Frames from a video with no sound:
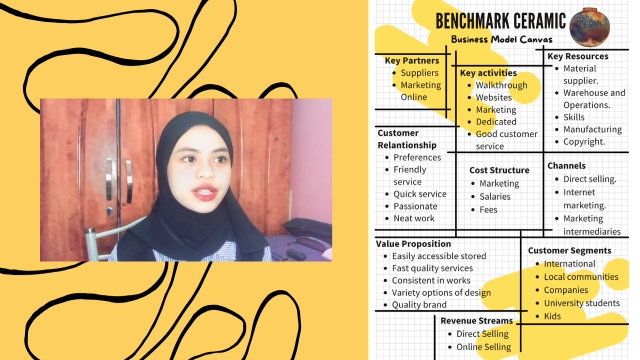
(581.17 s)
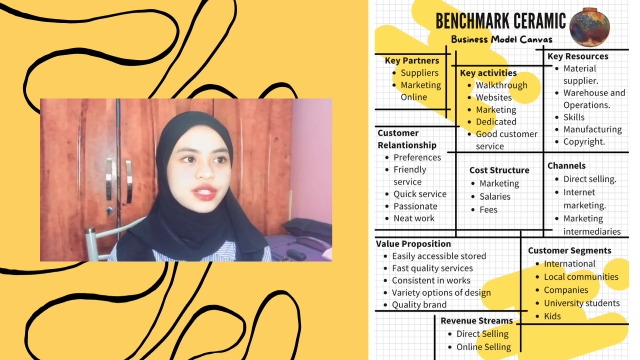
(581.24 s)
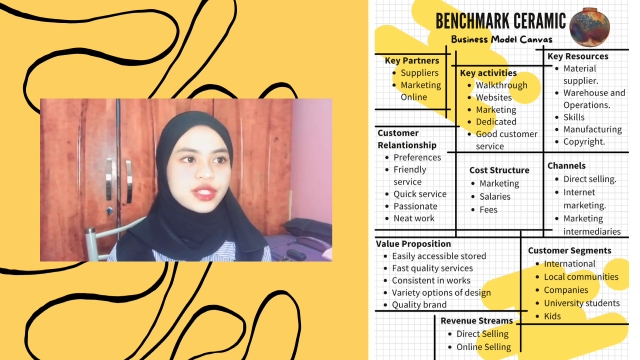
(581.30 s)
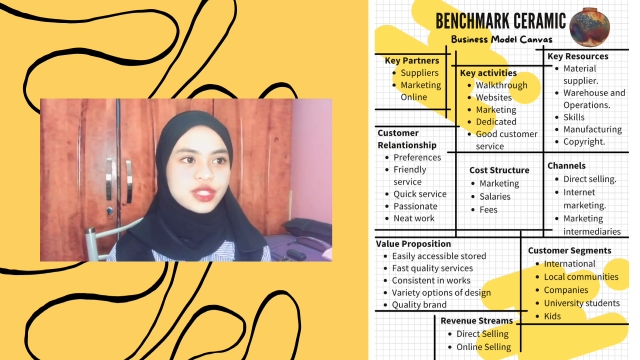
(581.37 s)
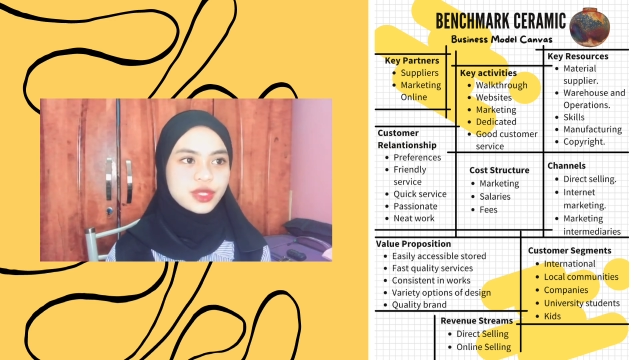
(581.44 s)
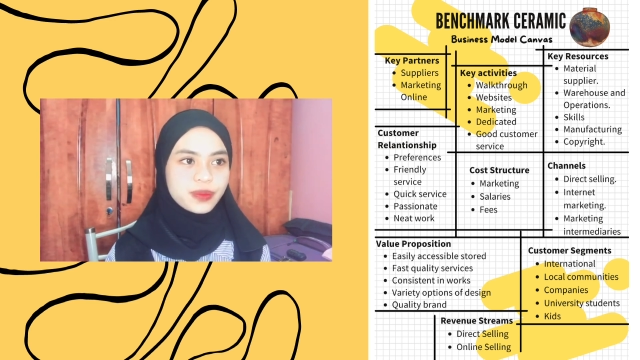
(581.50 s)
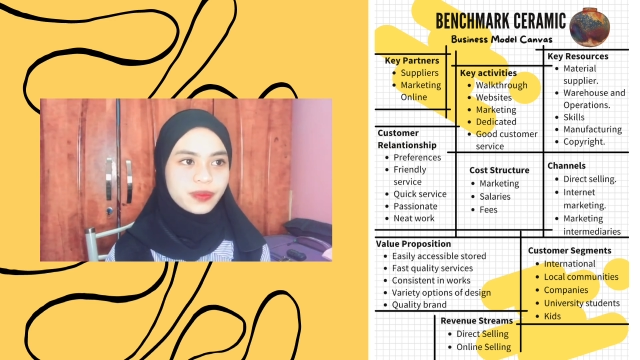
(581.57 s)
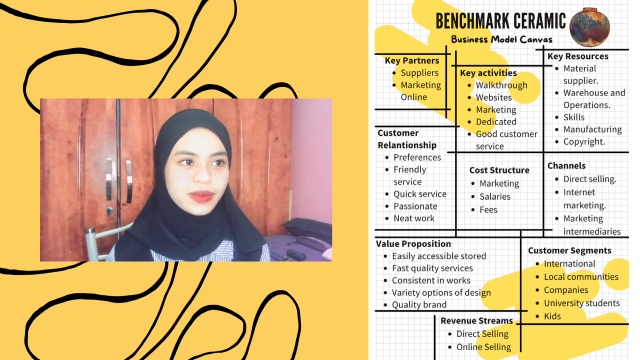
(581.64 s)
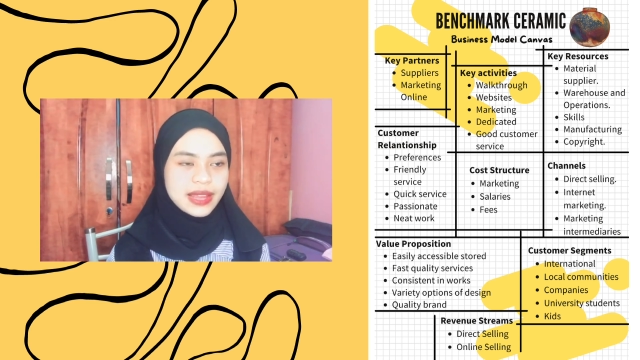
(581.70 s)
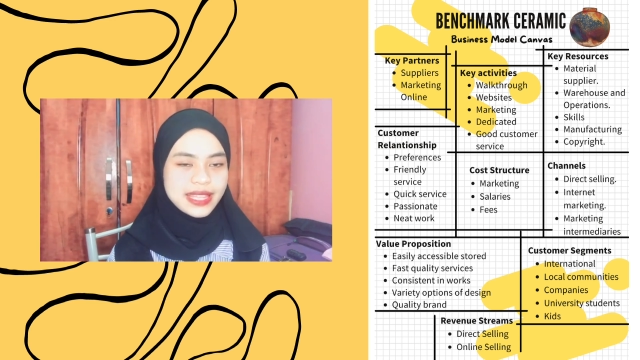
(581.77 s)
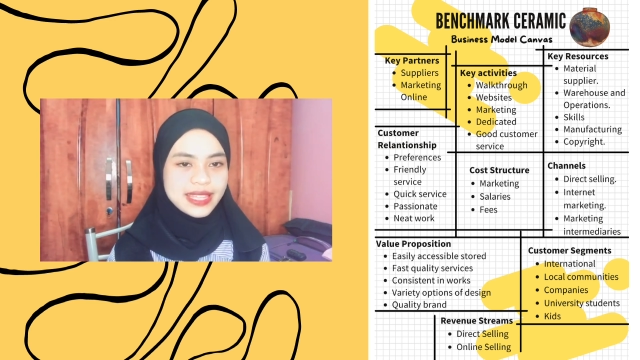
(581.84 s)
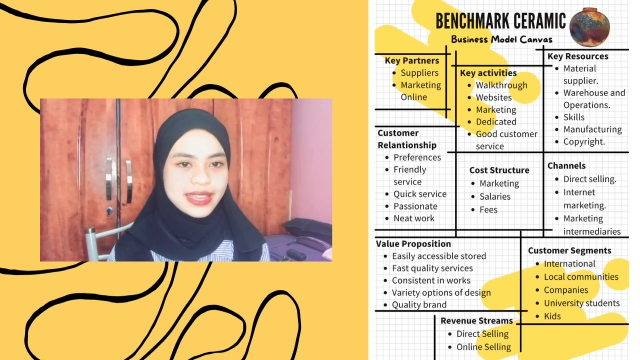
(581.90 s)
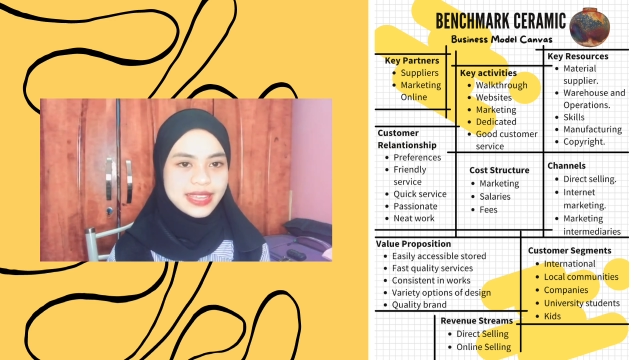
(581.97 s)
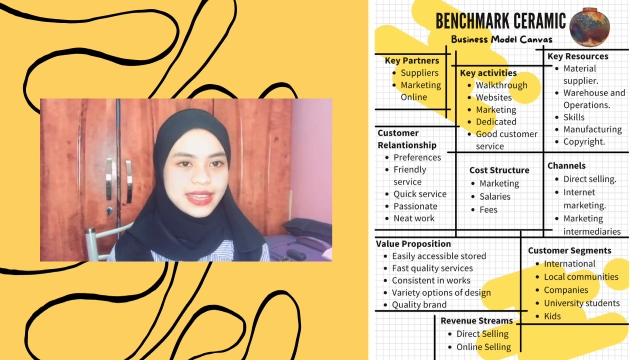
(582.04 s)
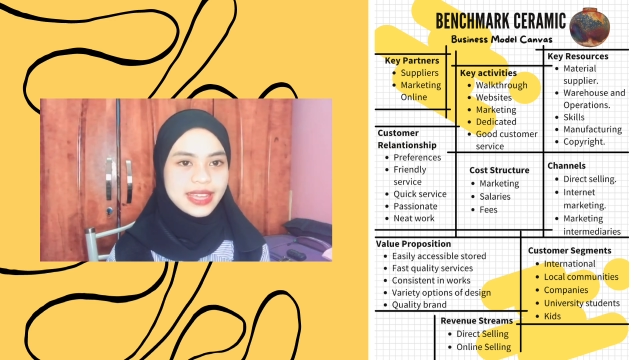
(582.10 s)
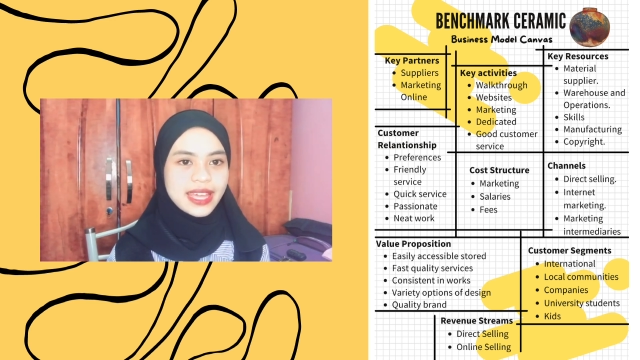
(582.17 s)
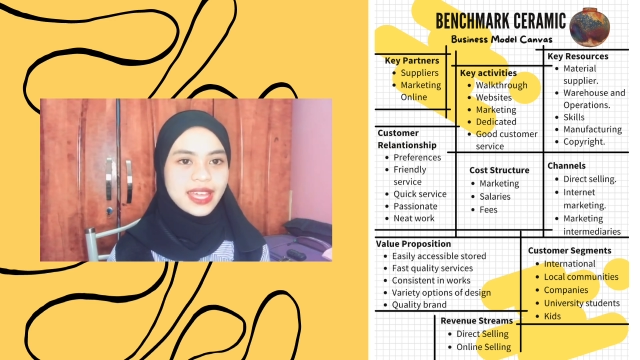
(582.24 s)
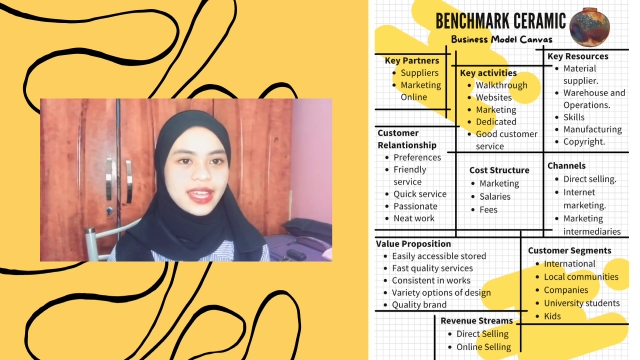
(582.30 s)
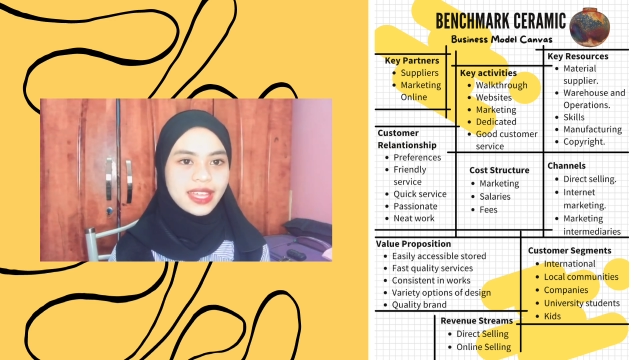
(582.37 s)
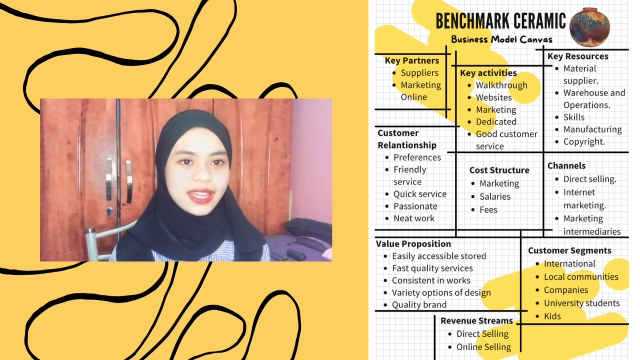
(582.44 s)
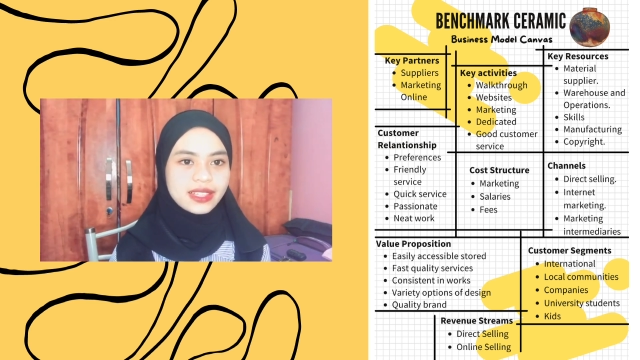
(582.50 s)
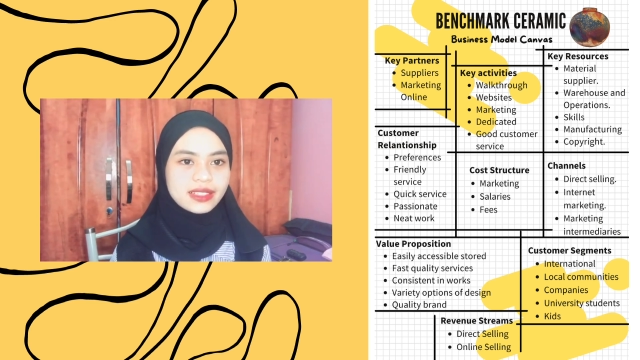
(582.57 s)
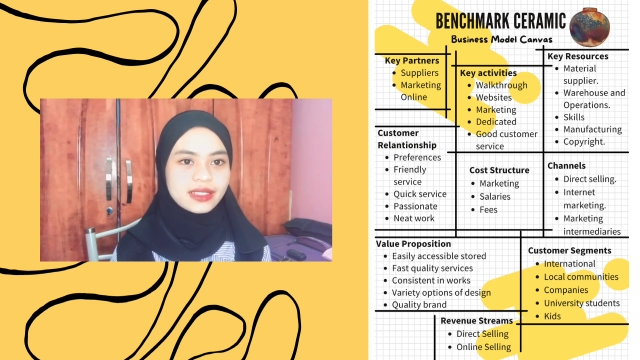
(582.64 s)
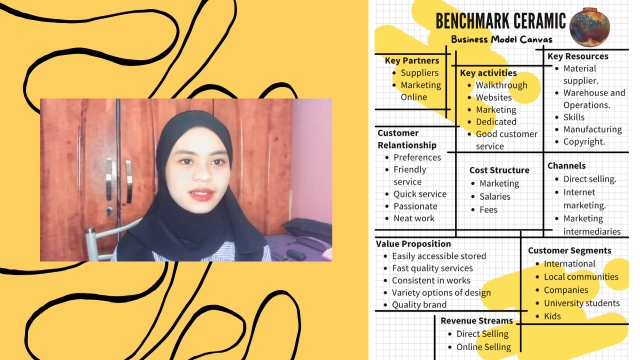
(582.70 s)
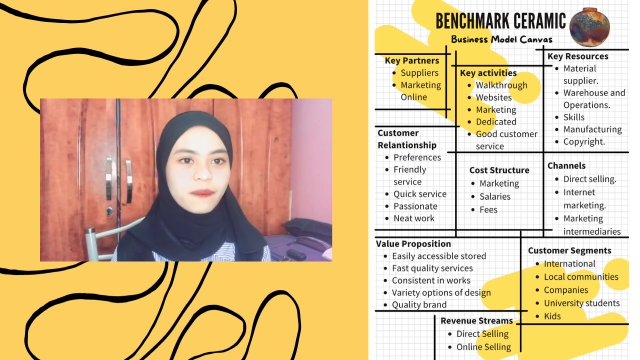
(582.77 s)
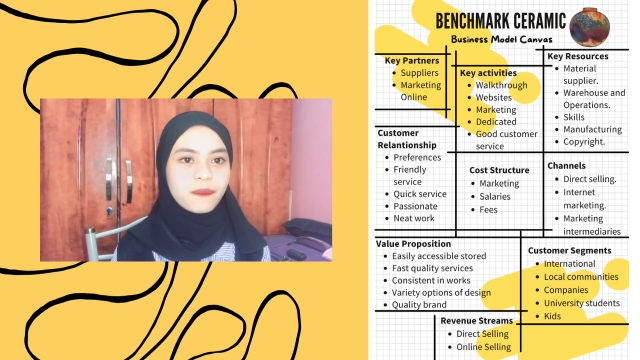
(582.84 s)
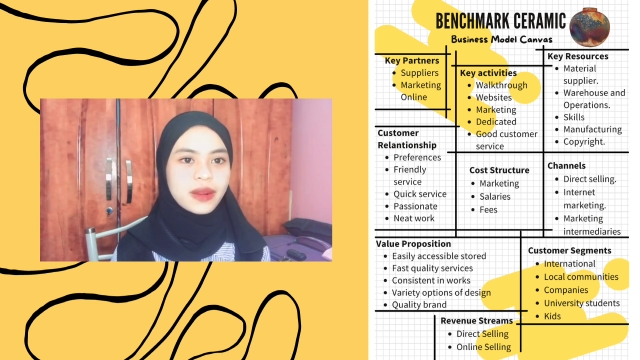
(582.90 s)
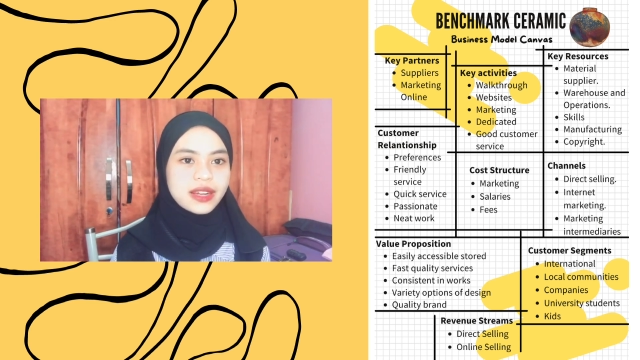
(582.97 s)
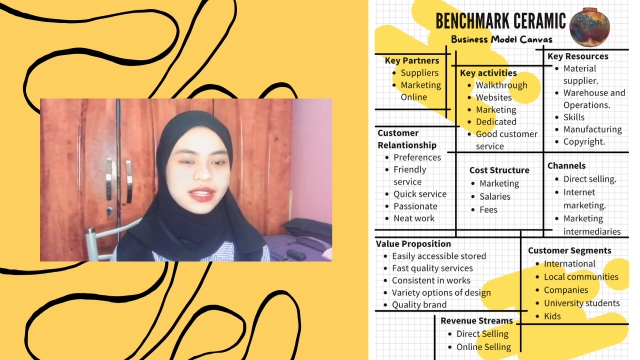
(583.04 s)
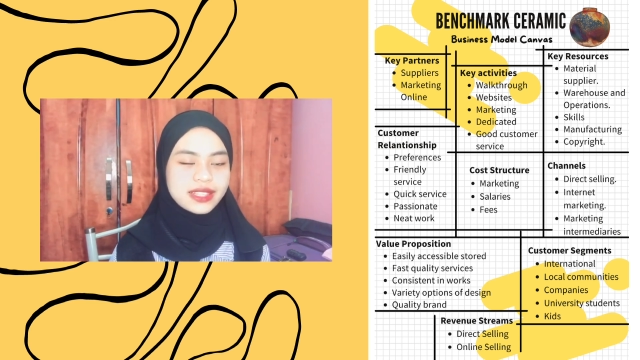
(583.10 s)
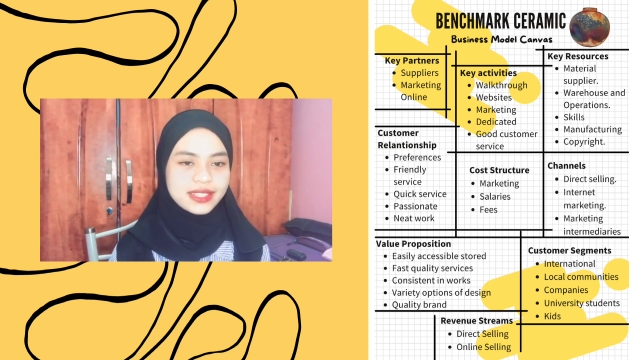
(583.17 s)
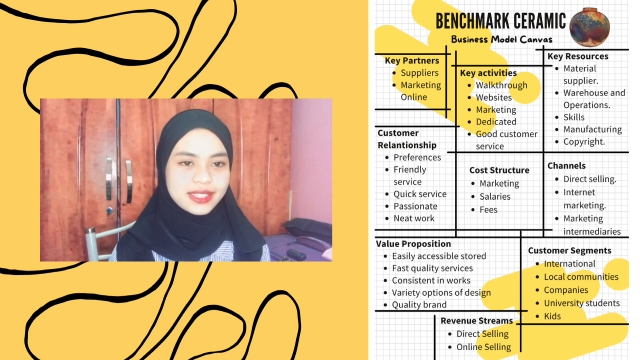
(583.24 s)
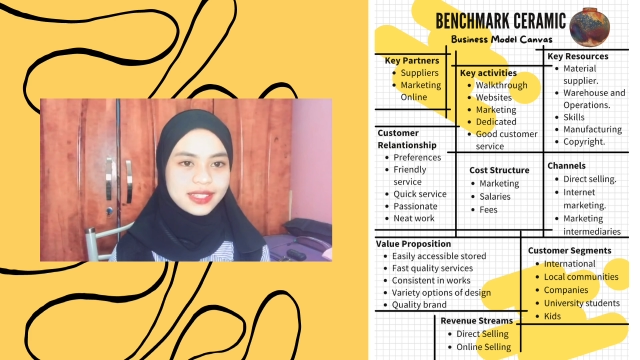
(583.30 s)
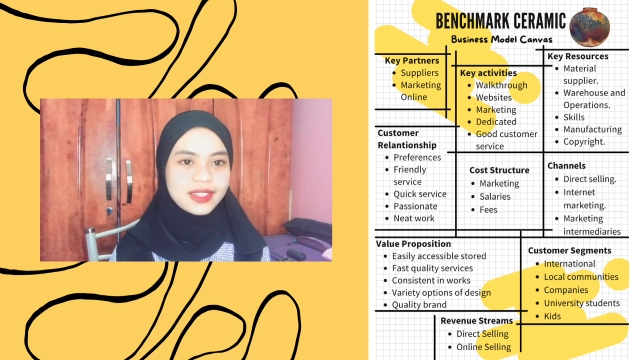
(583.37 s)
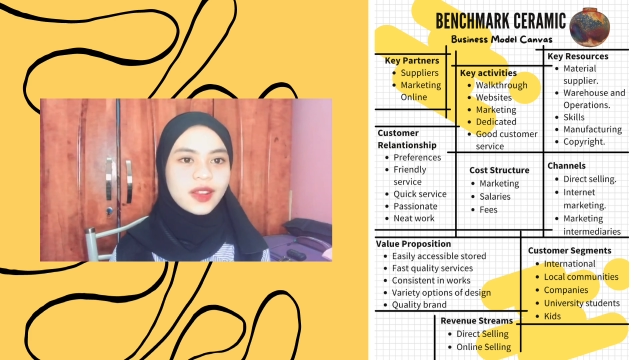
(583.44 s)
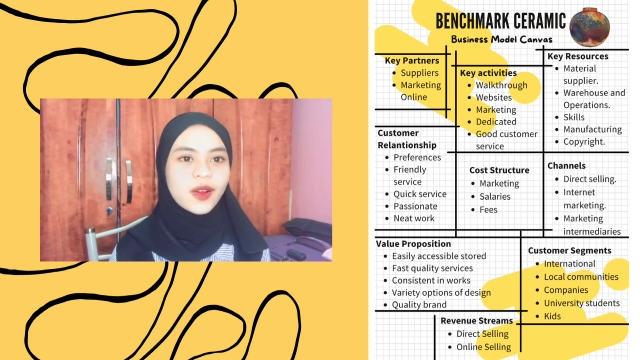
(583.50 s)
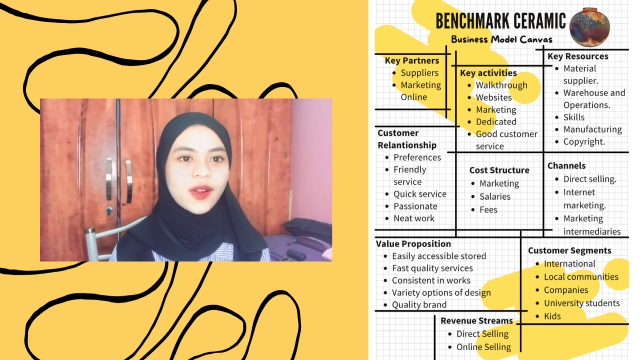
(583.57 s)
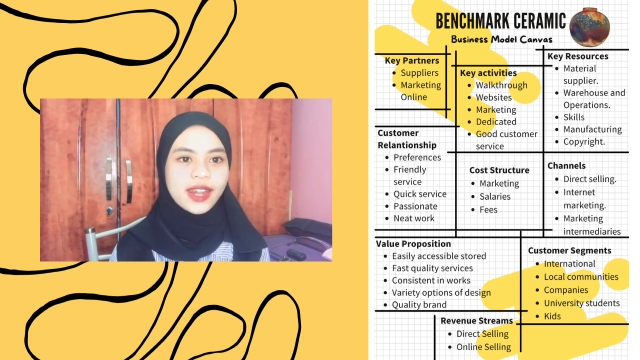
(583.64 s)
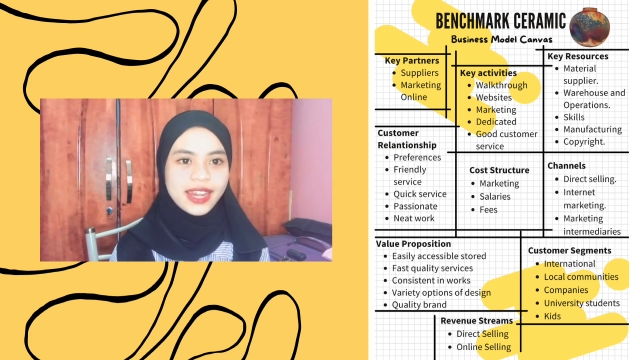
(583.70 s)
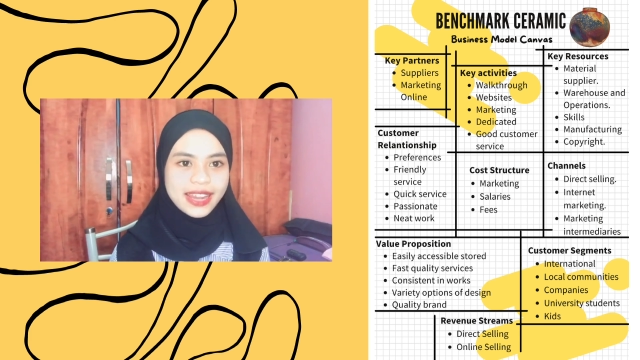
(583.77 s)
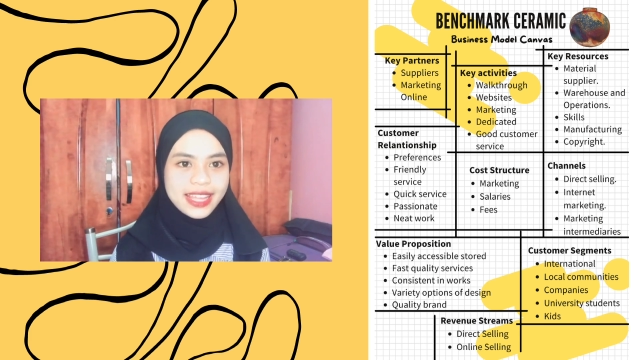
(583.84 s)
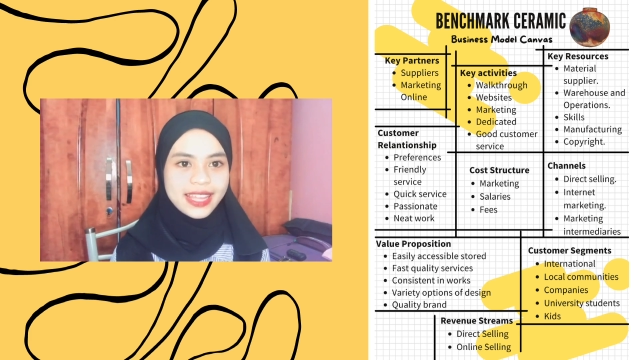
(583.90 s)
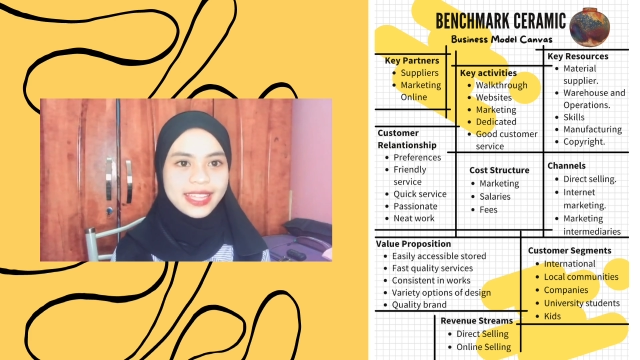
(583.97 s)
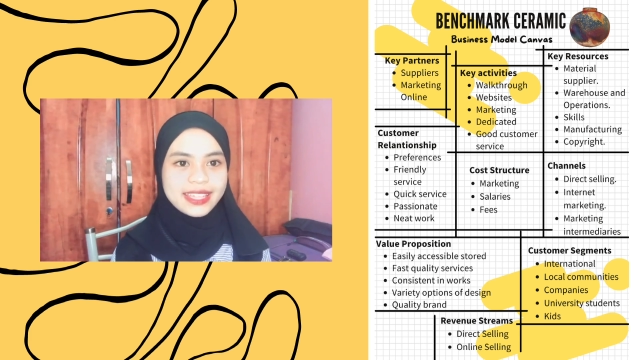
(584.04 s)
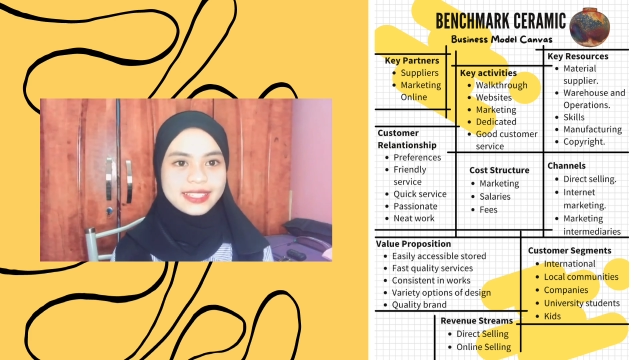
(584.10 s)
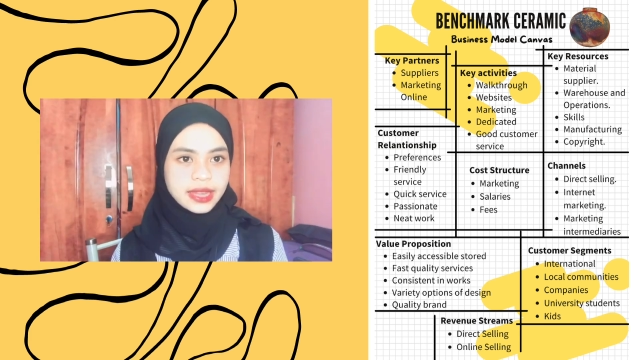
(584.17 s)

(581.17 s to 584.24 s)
supplier and marketing online.